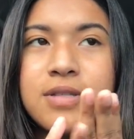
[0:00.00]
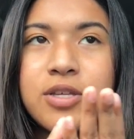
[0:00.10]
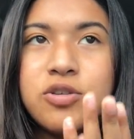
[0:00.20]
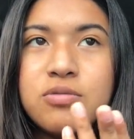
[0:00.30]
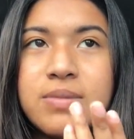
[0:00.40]
the
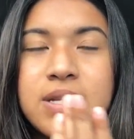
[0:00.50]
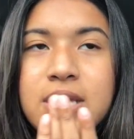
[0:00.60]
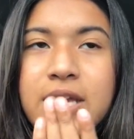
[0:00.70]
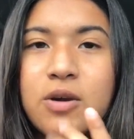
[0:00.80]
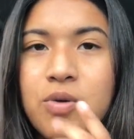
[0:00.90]
human
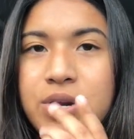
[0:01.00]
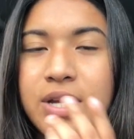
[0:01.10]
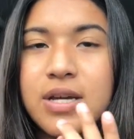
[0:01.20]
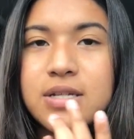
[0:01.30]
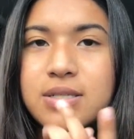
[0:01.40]

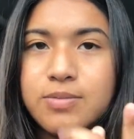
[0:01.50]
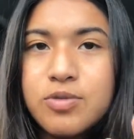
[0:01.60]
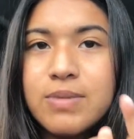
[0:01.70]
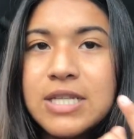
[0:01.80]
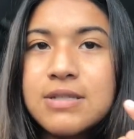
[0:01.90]
aortic
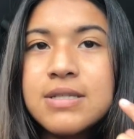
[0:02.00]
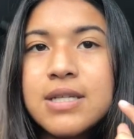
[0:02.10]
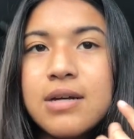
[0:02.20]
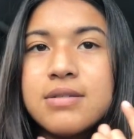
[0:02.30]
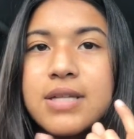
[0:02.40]
smooth muscle
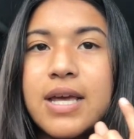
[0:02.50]
cells,